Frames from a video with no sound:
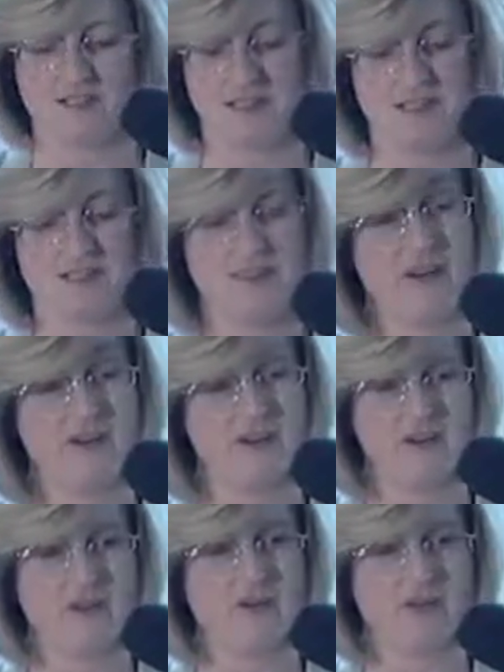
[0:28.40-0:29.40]
from a
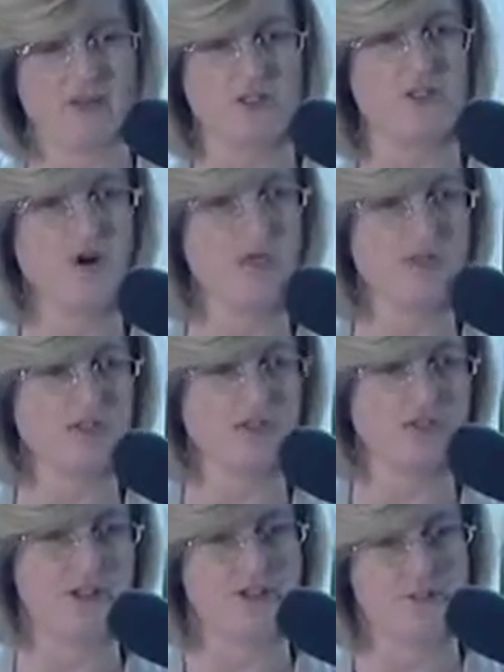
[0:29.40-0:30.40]
development control point of
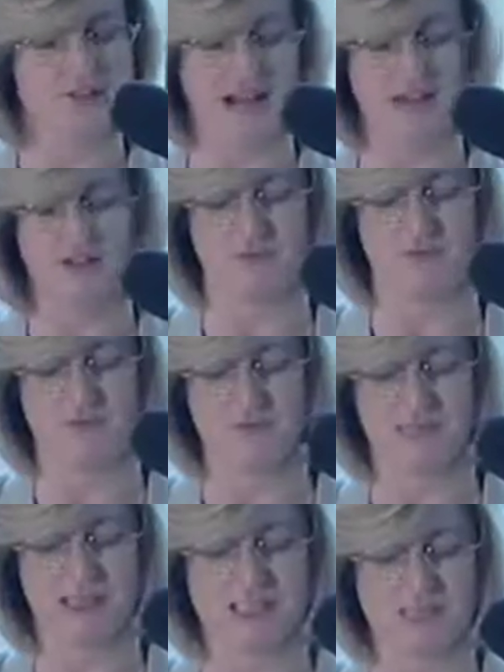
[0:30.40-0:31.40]
view. We're now
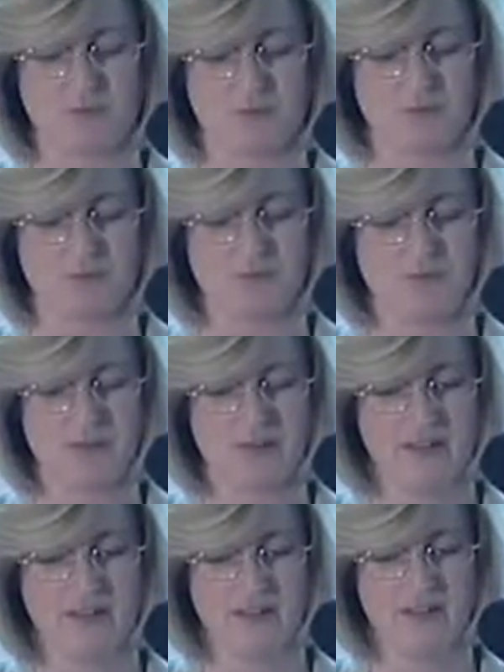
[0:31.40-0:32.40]
development management.
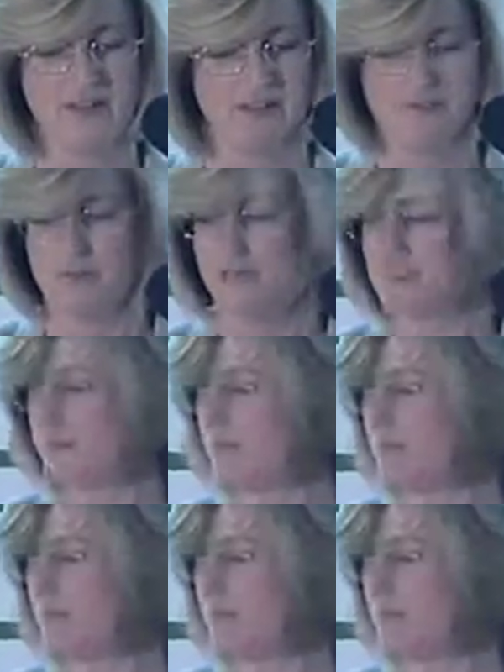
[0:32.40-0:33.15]
But